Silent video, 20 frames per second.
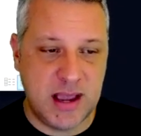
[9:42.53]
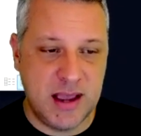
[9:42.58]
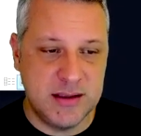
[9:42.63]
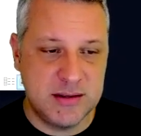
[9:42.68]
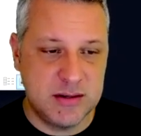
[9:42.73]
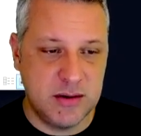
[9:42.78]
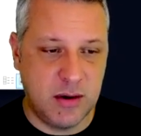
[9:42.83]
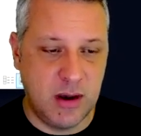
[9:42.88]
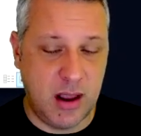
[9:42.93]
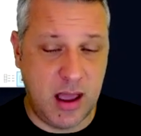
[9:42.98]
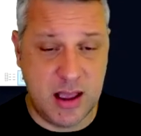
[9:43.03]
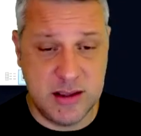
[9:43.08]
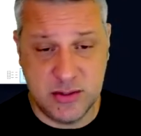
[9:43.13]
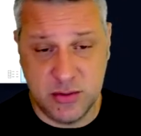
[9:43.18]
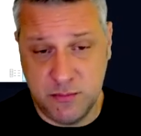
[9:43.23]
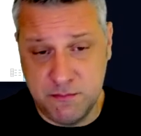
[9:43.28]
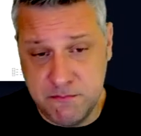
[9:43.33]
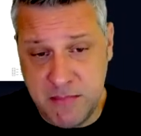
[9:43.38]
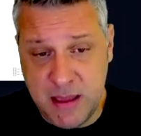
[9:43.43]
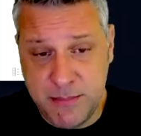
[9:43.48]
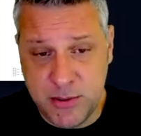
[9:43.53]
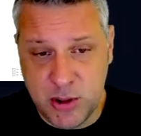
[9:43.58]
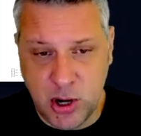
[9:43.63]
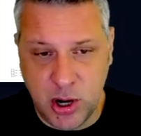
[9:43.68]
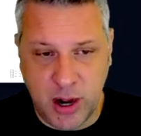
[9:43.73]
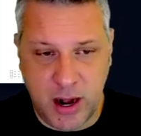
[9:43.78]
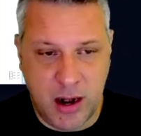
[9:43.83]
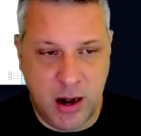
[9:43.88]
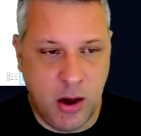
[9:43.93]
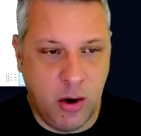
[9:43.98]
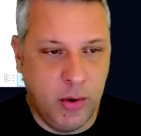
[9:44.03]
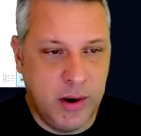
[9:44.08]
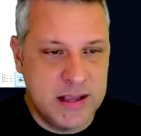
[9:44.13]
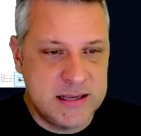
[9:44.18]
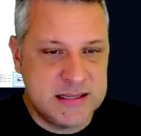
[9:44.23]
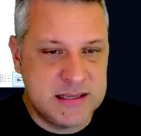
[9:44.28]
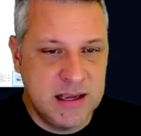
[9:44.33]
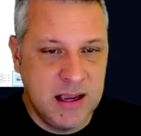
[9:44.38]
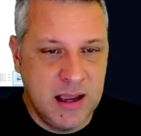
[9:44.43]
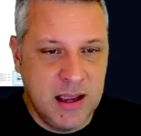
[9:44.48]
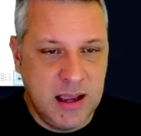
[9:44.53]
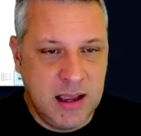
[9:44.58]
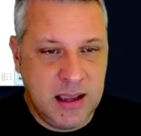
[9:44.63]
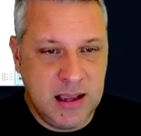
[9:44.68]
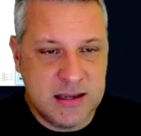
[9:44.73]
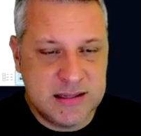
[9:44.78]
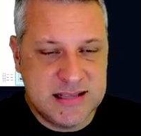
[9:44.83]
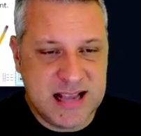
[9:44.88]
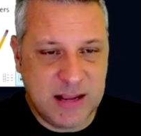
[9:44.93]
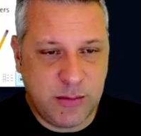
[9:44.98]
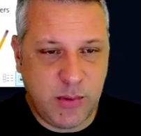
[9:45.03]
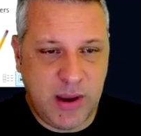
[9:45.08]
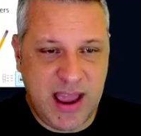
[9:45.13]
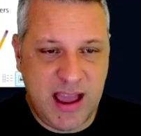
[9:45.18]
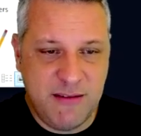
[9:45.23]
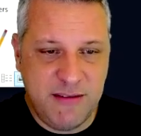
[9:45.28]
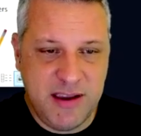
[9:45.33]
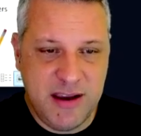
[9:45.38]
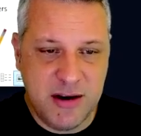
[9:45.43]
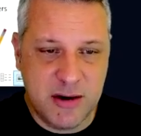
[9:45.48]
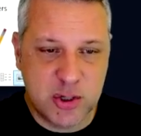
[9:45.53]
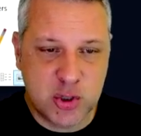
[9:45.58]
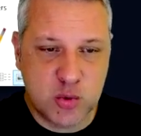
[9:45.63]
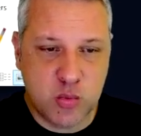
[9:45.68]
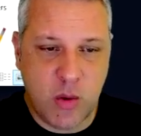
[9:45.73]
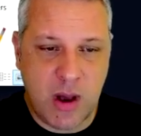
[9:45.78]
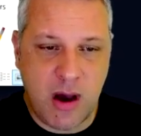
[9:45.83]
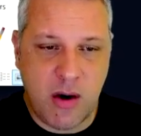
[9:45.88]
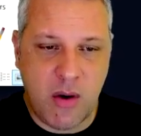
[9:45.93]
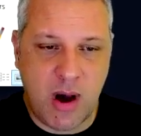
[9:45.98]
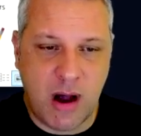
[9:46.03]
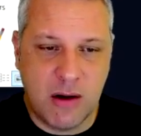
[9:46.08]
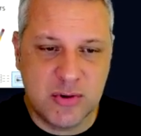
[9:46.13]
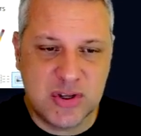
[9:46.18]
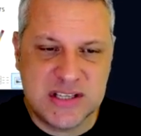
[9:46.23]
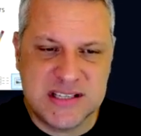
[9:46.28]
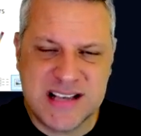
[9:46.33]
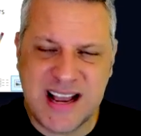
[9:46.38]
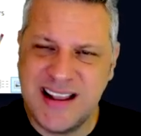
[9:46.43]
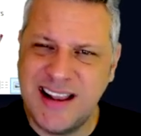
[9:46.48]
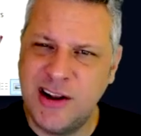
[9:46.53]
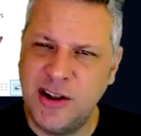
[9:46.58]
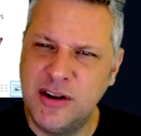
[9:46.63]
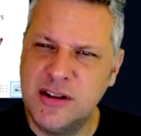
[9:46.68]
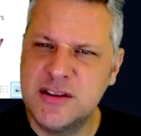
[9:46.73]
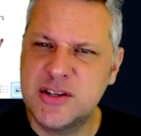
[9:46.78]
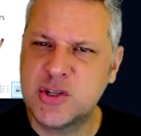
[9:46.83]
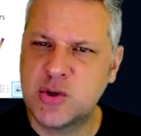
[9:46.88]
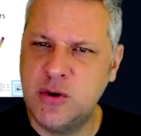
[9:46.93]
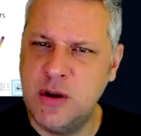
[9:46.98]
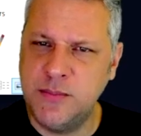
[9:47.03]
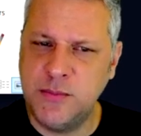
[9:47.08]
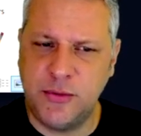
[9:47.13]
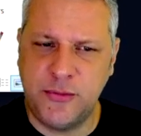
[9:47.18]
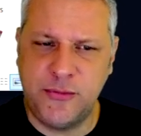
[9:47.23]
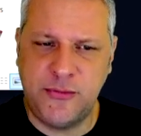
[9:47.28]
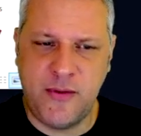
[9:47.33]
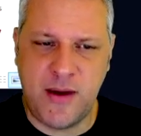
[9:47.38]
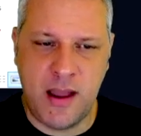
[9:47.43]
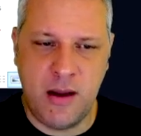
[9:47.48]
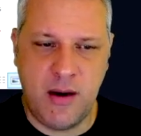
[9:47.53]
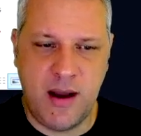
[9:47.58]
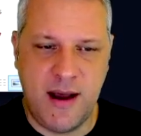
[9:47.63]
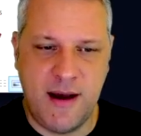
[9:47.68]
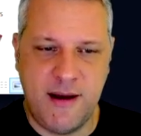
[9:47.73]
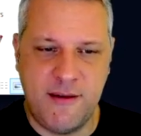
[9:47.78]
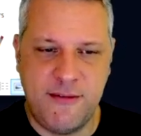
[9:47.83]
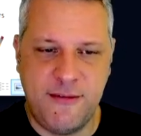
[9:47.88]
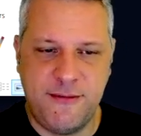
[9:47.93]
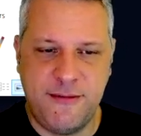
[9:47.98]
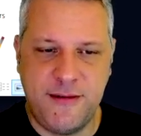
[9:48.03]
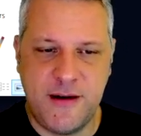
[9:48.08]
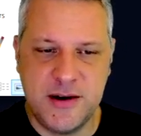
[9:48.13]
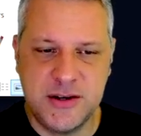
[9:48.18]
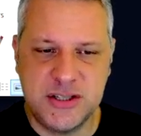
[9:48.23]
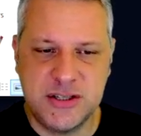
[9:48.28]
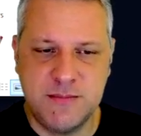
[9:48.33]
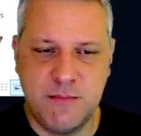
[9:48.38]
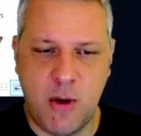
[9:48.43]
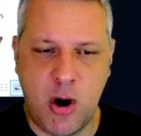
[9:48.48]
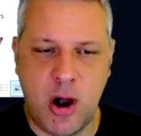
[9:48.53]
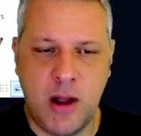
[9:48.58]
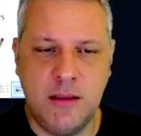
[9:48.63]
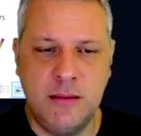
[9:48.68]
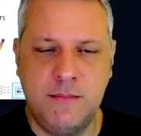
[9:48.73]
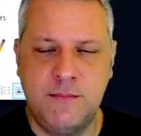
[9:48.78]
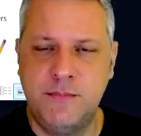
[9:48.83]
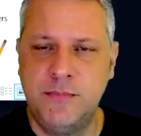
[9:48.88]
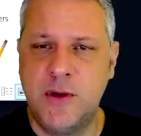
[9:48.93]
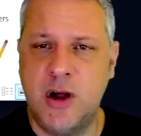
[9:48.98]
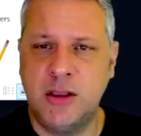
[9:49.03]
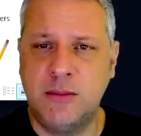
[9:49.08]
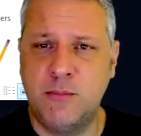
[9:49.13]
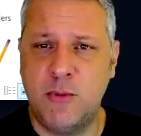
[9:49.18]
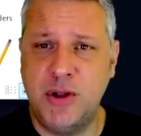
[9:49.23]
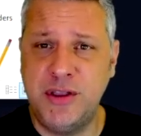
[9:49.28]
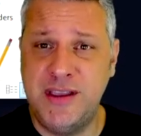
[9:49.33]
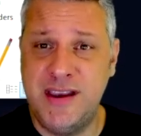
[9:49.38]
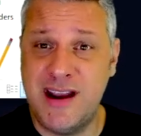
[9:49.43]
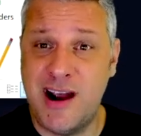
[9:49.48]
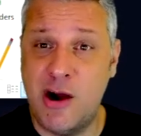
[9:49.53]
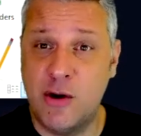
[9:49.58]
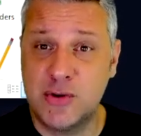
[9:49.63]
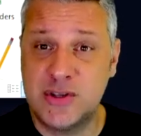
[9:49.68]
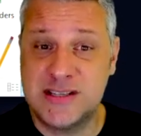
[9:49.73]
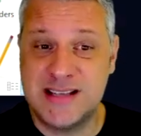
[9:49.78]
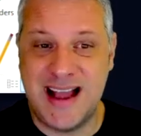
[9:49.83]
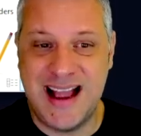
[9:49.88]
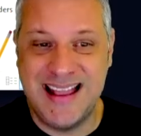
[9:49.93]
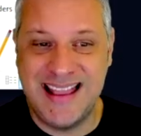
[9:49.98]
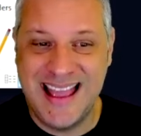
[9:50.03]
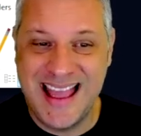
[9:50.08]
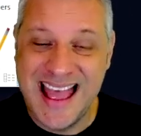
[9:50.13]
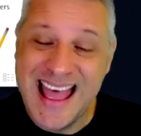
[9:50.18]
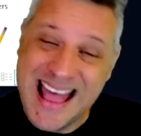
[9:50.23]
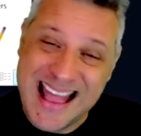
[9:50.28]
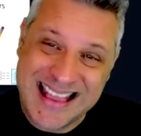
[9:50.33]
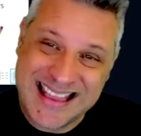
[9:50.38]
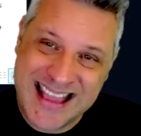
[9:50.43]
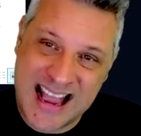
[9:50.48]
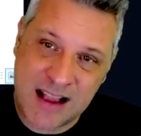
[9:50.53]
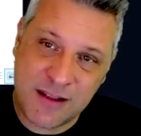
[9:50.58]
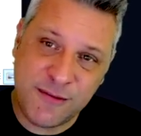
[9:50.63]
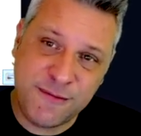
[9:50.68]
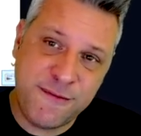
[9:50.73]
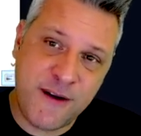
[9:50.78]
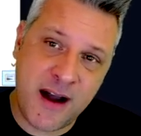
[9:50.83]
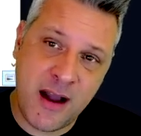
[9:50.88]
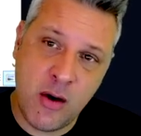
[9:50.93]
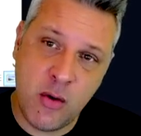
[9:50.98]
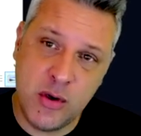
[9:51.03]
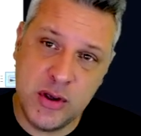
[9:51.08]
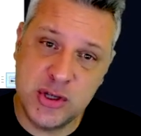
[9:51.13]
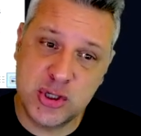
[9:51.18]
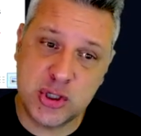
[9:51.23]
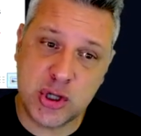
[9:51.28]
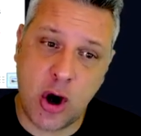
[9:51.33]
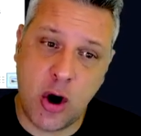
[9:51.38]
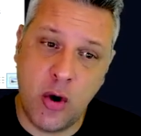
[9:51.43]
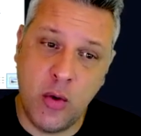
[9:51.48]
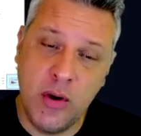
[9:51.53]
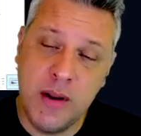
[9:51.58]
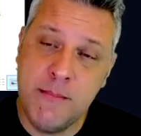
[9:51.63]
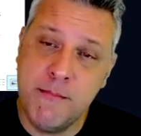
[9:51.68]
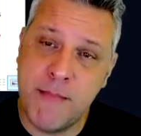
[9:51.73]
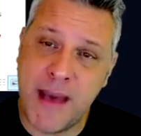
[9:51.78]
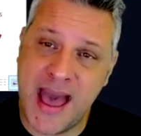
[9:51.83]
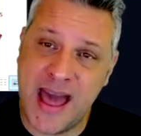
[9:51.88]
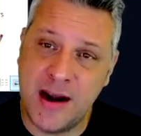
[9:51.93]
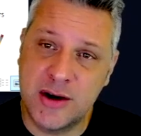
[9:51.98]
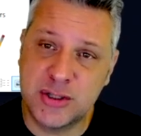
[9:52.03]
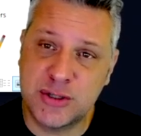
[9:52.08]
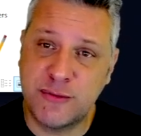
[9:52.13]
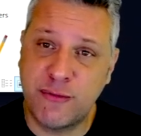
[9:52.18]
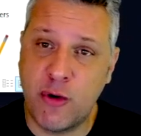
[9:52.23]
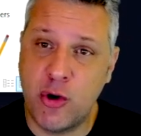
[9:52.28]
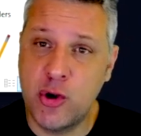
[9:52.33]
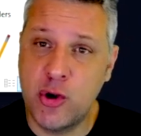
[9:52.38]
you maybe you're gonna notice, is that we have here as well outside another descriptor file, first mod.mod here outside. That file is only matters for